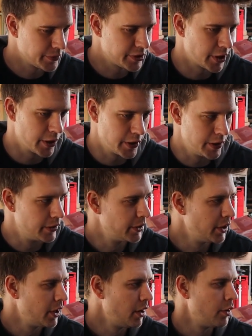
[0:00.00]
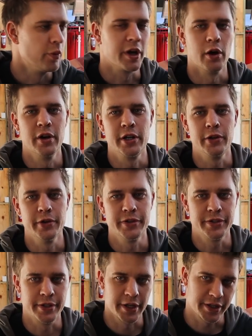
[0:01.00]
So we're going to
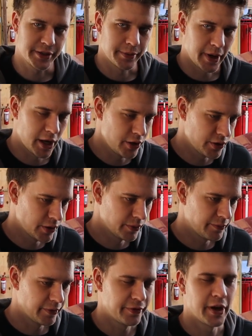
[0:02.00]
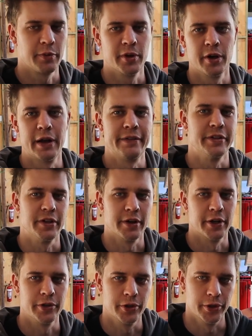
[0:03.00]
use this engine, the fact that we're going to have to
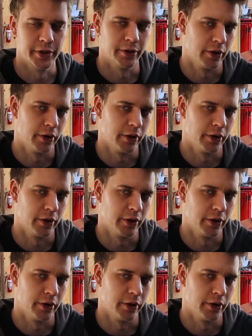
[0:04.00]
dyno tune it,